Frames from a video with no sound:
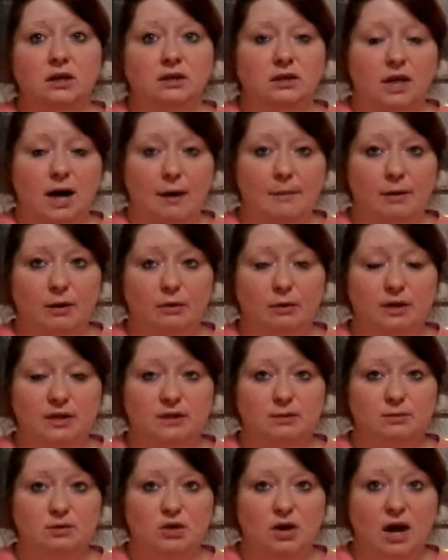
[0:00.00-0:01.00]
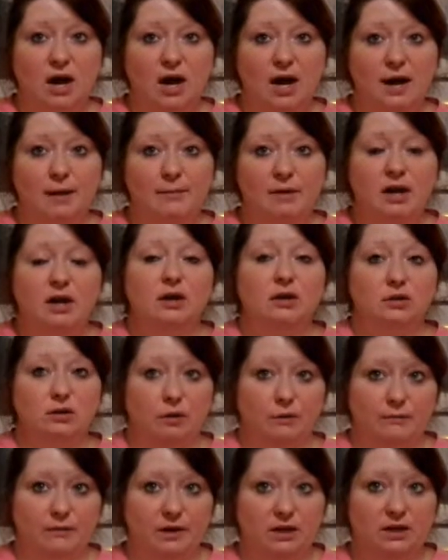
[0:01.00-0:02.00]
Comment, rate, subscribe.
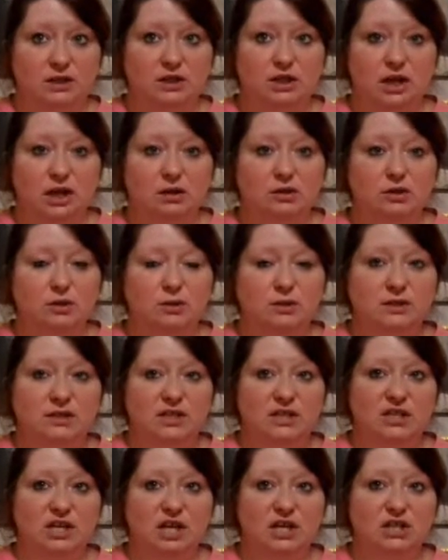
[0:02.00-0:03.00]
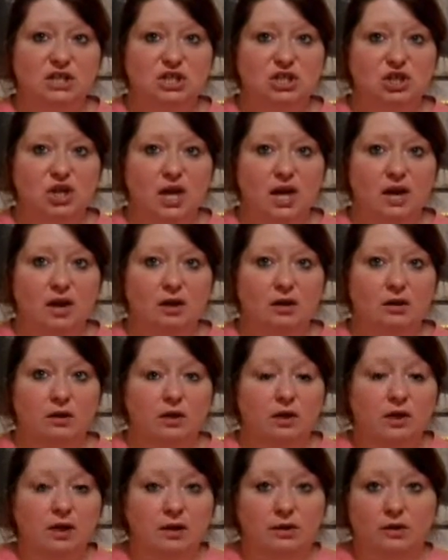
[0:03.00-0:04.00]
Don't forget to check out Twisted J's channel.
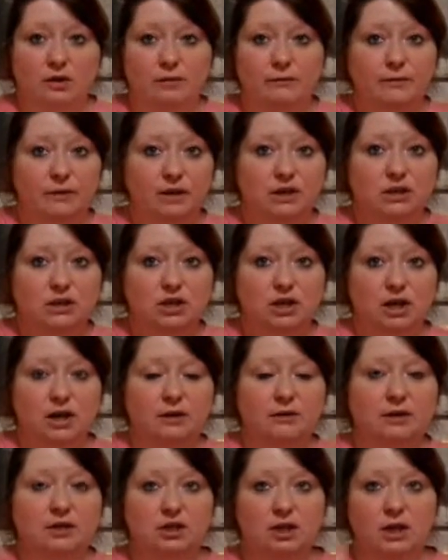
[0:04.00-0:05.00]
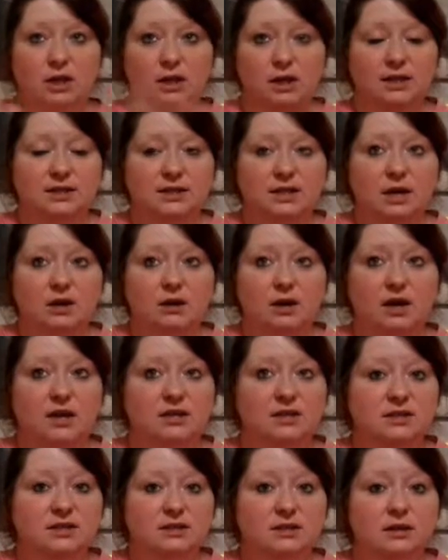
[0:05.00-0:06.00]
And don't forget to check out the Juggalettes Are
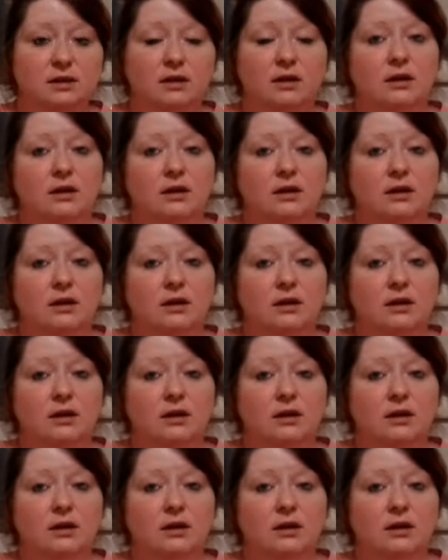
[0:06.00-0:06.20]
Us.